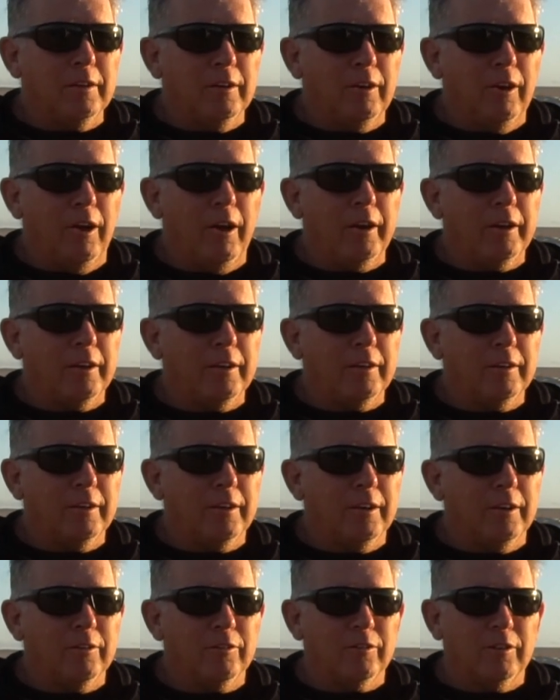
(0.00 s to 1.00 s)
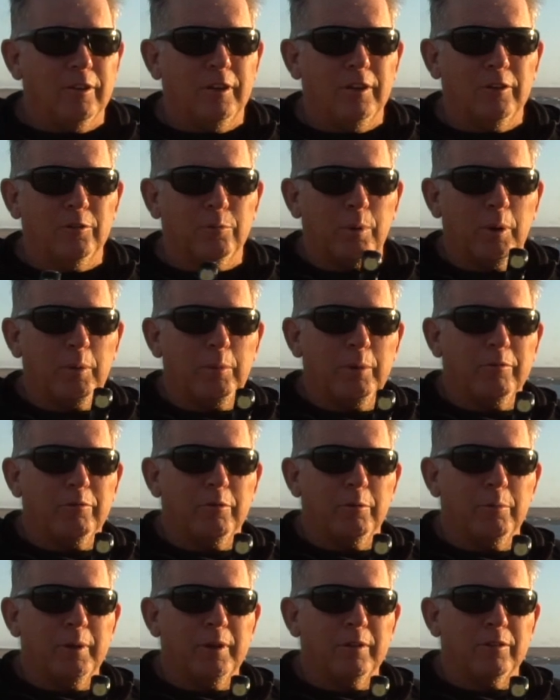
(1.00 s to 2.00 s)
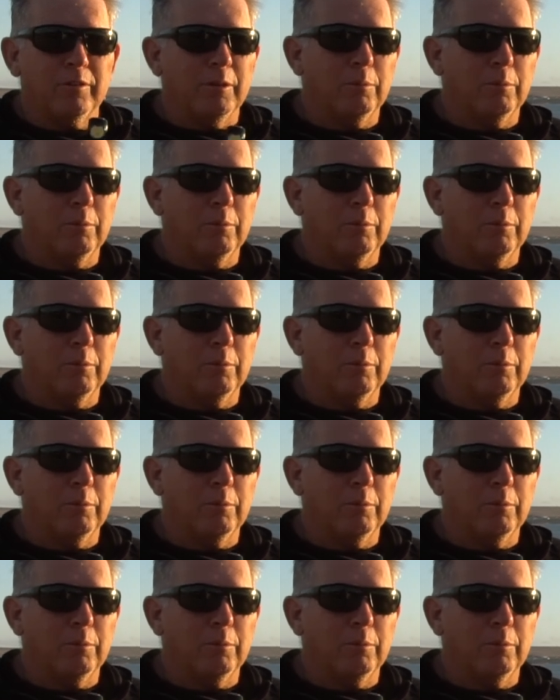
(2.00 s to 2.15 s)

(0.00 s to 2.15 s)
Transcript: light you're going to see is probably from this.